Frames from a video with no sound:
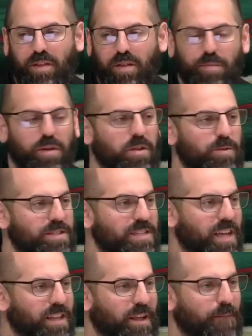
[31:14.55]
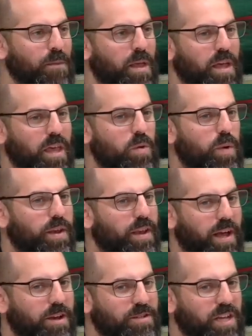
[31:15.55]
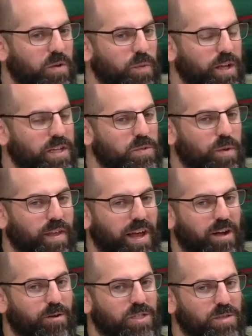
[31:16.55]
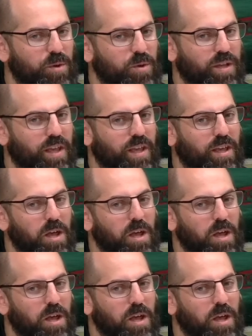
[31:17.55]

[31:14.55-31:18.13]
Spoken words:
The brother was saying that he went 9 or 10 weeks without smoking,